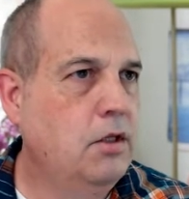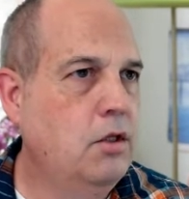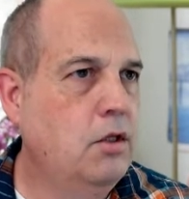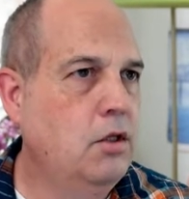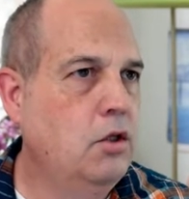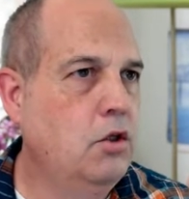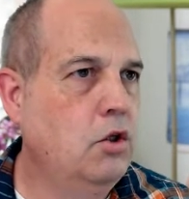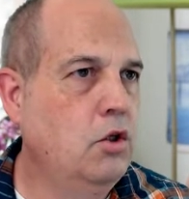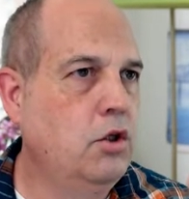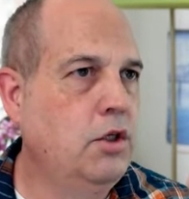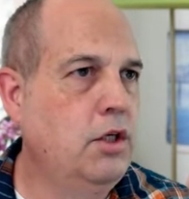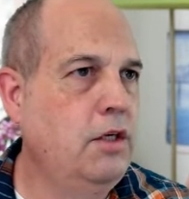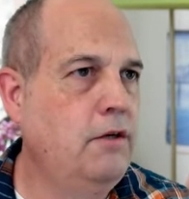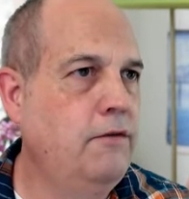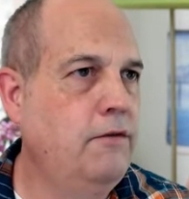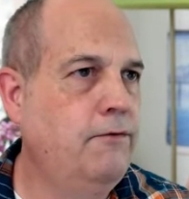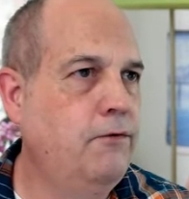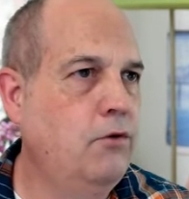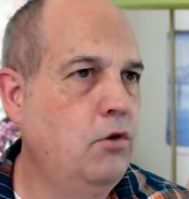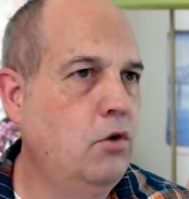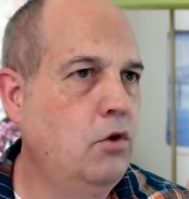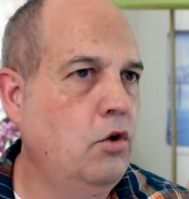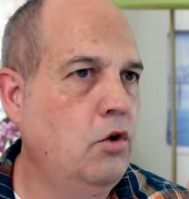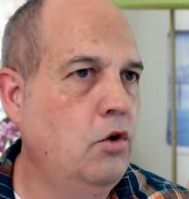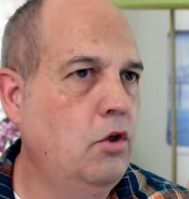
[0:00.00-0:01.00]
Looking
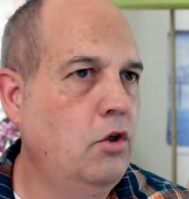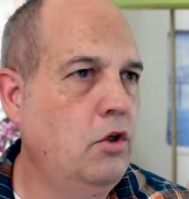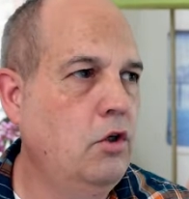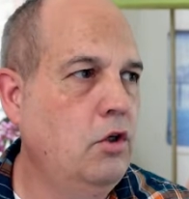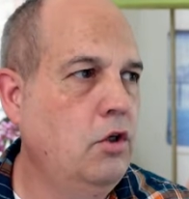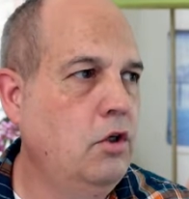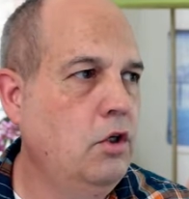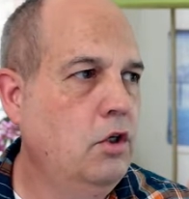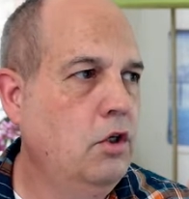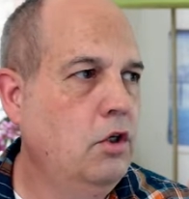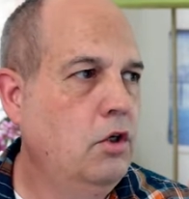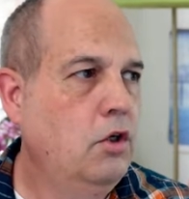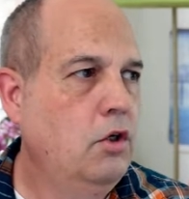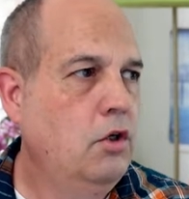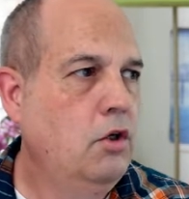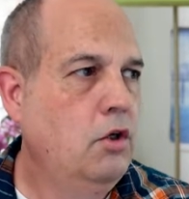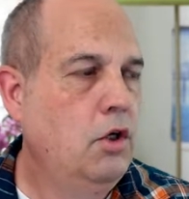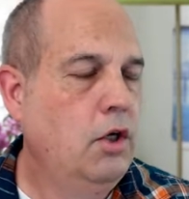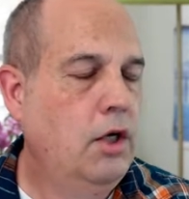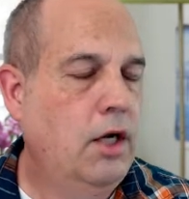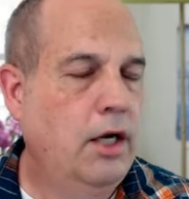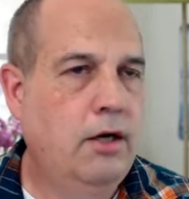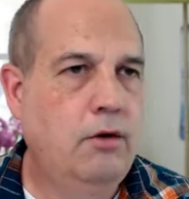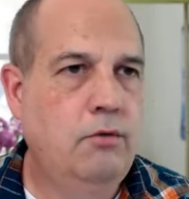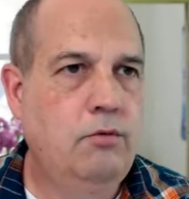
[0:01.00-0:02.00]
for
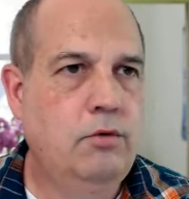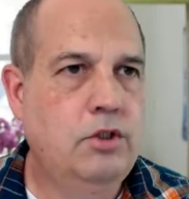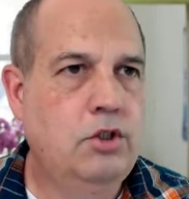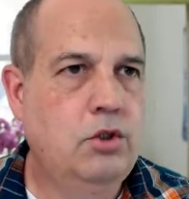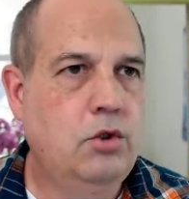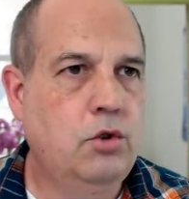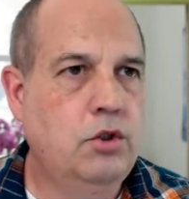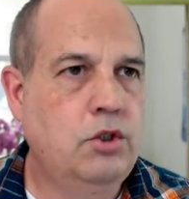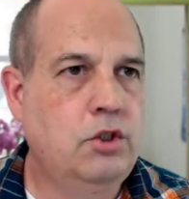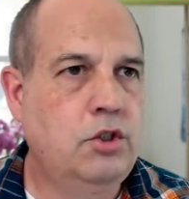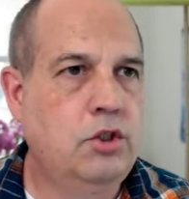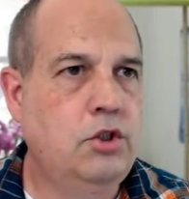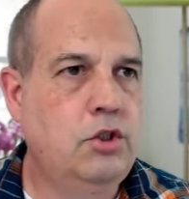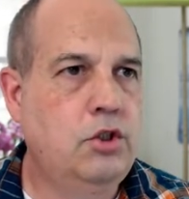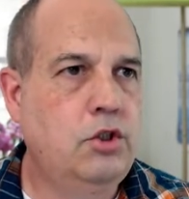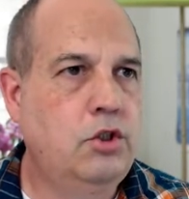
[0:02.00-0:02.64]
resources